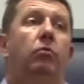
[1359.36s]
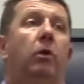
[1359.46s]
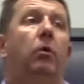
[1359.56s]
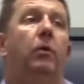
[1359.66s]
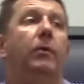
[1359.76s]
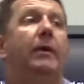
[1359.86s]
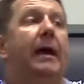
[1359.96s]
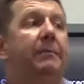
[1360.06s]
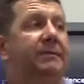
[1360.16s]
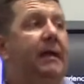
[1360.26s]
while we were
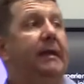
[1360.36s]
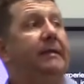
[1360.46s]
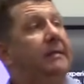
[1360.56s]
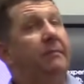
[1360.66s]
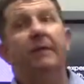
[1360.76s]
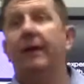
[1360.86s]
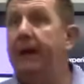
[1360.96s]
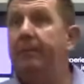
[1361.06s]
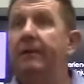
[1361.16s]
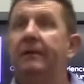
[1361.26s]
abseiling something
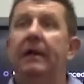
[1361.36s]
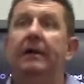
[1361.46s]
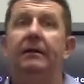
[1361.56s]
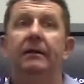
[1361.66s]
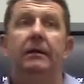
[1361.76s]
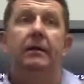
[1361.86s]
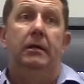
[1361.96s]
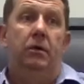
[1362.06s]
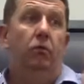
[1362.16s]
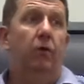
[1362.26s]
happened, and
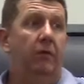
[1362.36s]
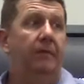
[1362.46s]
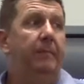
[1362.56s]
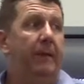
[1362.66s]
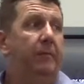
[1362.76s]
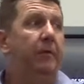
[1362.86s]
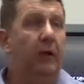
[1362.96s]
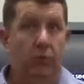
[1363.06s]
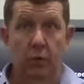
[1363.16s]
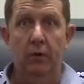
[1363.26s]
one of the people that
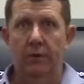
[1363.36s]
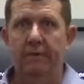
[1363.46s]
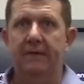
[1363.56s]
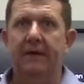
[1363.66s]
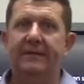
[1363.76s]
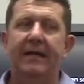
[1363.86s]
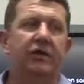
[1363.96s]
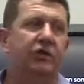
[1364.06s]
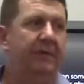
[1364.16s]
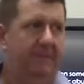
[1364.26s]
were with us
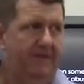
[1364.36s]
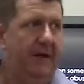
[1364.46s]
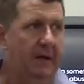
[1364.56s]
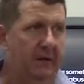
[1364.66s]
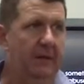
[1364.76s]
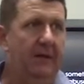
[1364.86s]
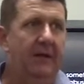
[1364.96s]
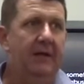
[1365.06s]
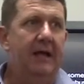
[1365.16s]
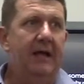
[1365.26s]
actually fell
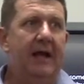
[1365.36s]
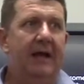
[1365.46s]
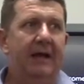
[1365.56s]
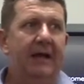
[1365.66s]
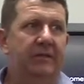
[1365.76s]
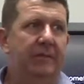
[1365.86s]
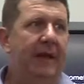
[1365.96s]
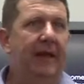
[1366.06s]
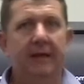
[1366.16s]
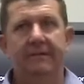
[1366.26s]
and had to be
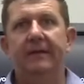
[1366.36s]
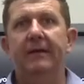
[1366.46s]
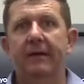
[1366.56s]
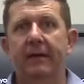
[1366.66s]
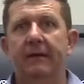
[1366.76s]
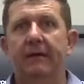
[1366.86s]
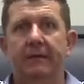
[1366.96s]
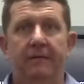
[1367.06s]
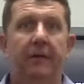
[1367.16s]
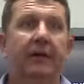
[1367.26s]
airlifted, and a
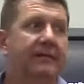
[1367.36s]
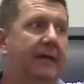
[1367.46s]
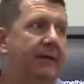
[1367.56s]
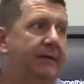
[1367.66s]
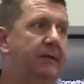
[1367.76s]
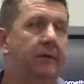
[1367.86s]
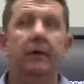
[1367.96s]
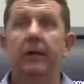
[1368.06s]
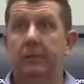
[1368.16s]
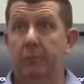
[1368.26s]
few days later
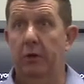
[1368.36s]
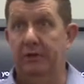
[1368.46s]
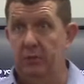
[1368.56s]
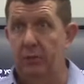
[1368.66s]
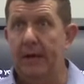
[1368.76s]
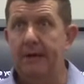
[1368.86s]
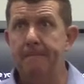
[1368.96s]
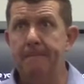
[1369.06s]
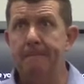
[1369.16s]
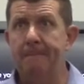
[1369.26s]
passed away.
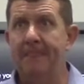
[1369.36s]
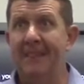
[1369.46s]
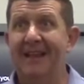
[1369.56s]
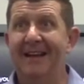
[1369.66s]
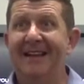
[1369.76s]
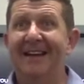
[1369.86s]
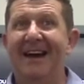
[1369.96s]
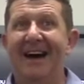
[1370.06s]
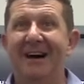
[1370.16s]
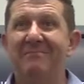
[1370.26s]

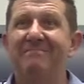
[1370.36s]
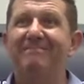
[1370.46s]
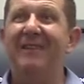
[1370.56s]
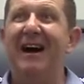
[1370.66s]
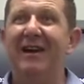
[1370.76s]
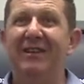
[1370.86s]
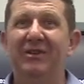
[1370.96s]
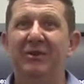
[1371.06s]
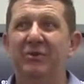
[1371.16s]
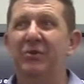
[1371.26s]
I
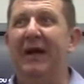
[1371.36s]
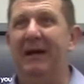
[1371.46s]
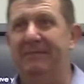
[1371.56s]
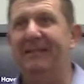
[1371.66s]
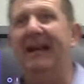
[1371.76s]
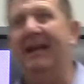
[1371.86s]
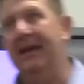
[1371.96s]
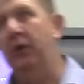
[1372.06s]
don't do abseiling at